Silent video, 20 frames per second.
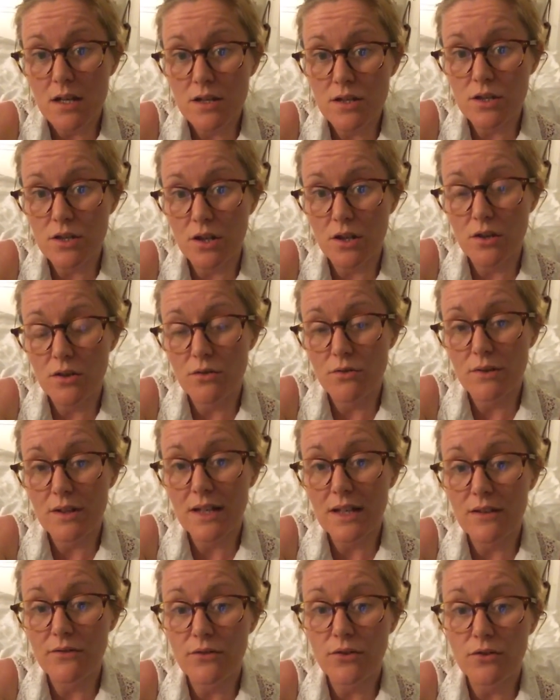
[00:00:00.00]
So
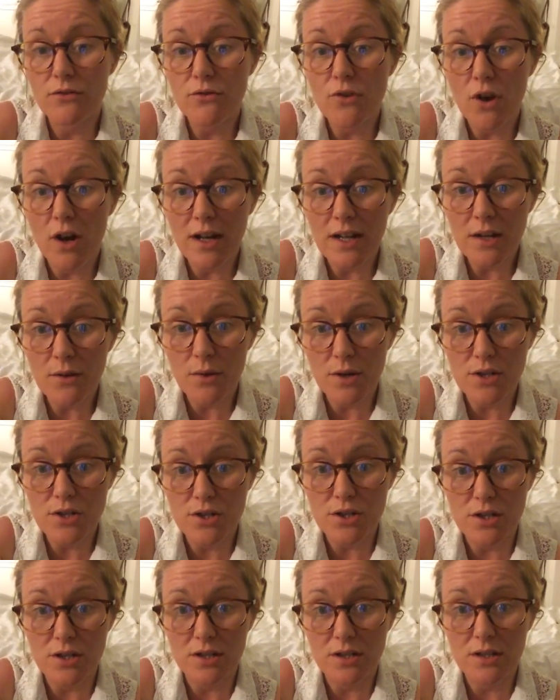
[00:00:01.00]
if you've got any
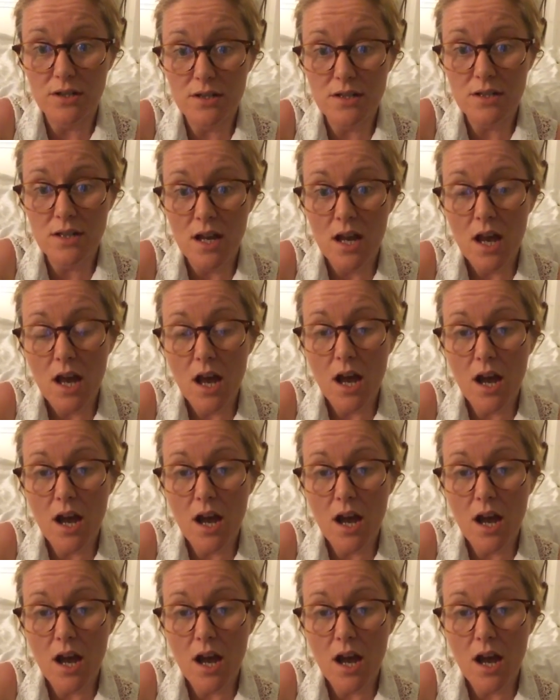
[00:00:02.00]
questions